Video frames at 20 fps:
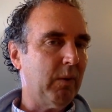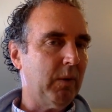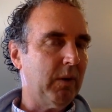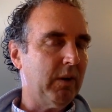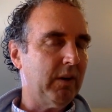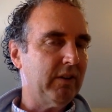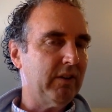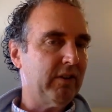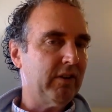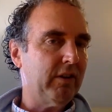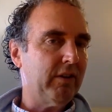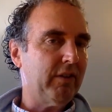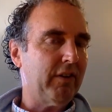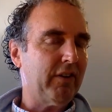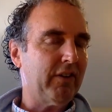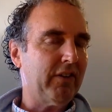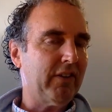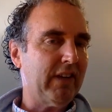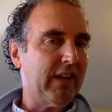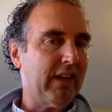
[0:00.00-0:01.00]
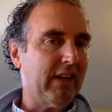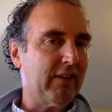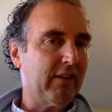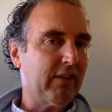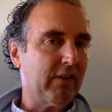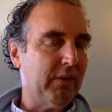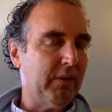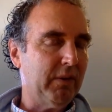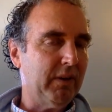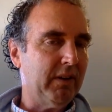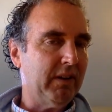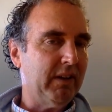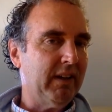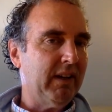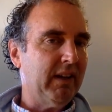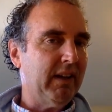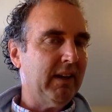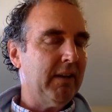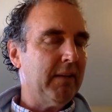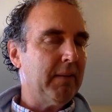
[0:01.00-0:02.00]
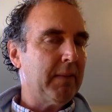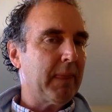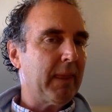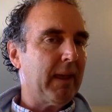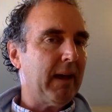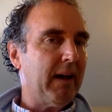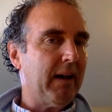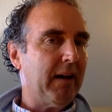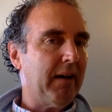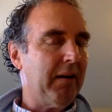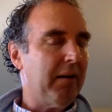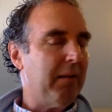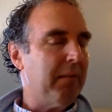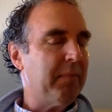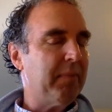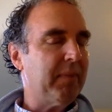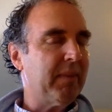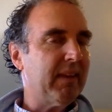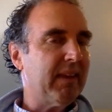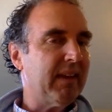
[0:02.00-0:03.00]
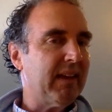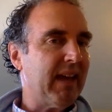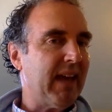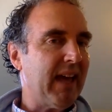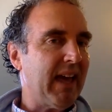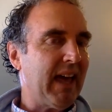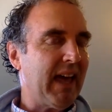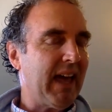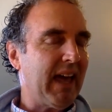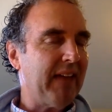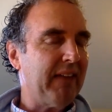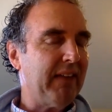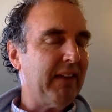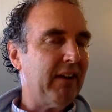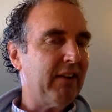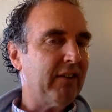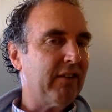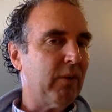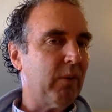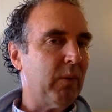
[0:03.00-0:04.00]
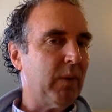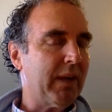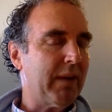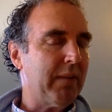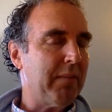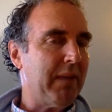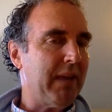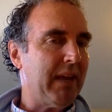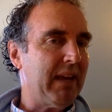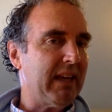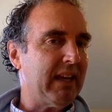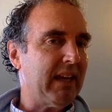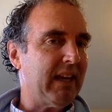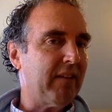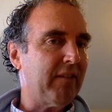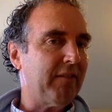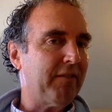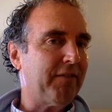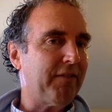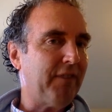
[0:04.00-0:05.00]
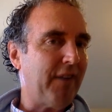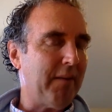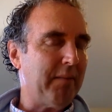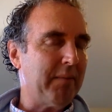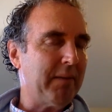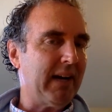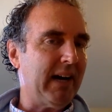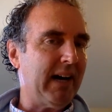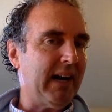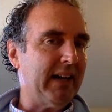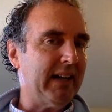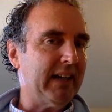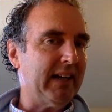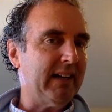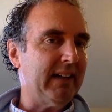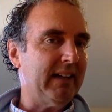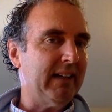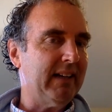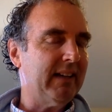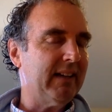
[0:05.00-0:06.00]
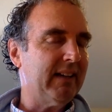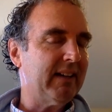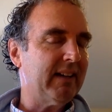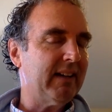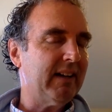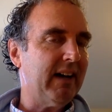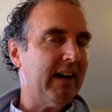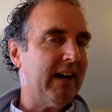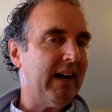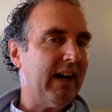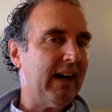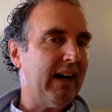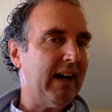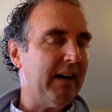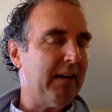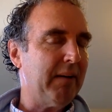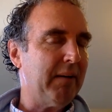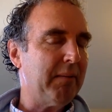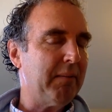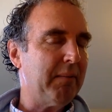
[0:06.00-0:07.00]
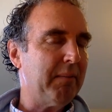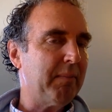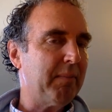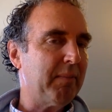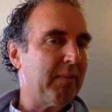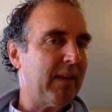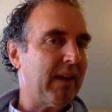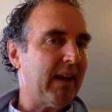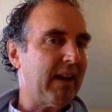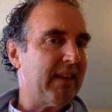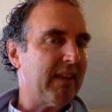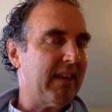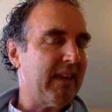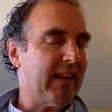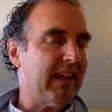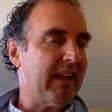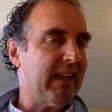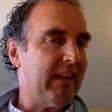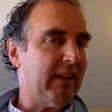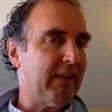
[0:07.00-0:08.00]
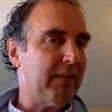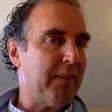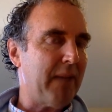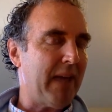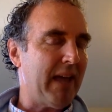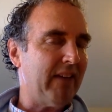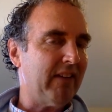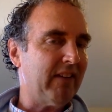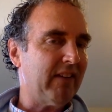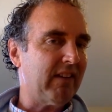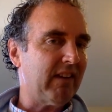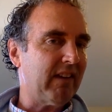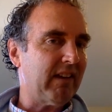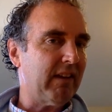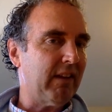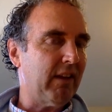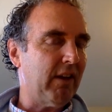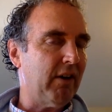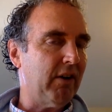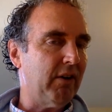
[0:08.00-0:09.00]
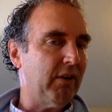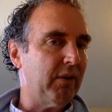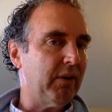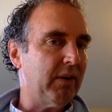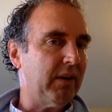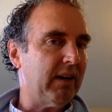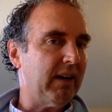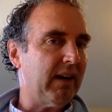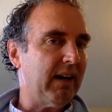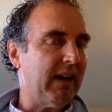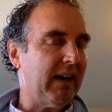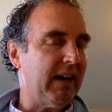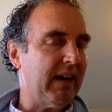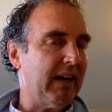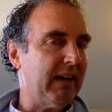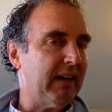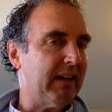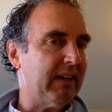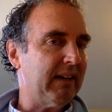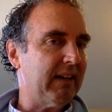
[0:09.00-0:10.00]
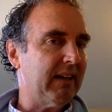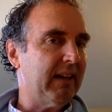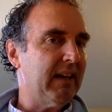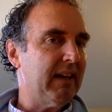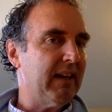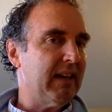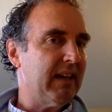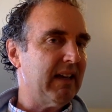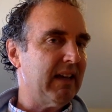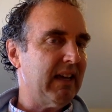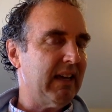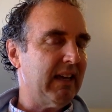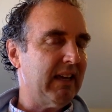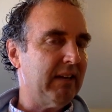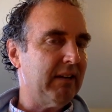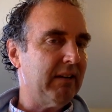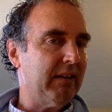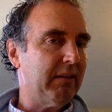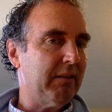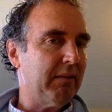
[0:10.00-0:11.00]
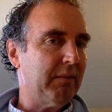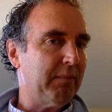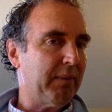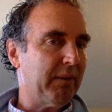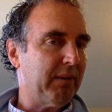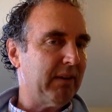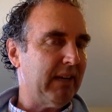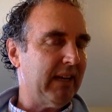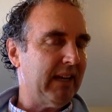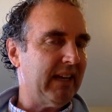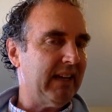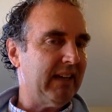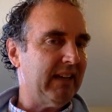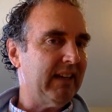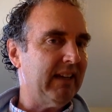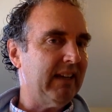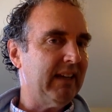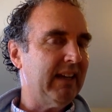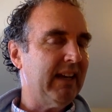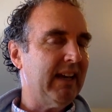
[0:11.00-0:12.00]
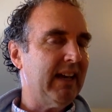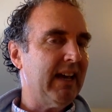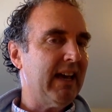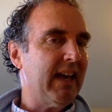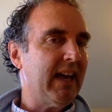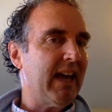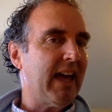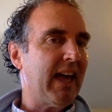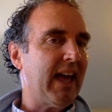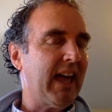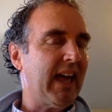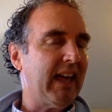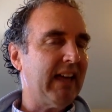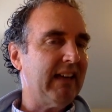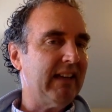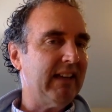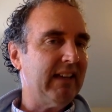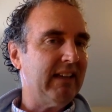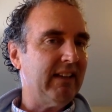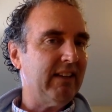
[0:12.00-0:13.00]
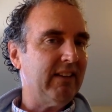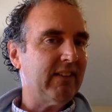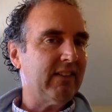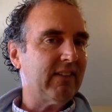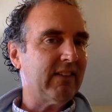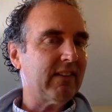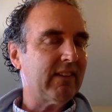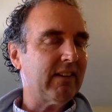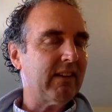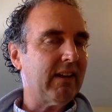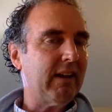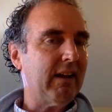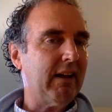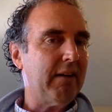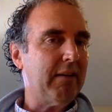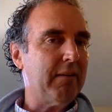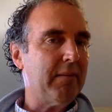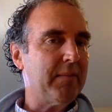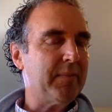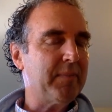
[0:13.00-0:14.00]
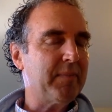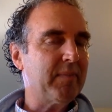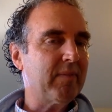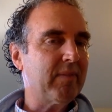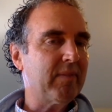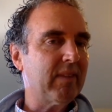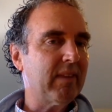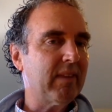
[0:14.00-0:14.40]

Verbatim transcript: World University and School. Um, and there's a Wikimedian from Ghana. Uh, I think he's based, though, uh, in Berlin, and he's um,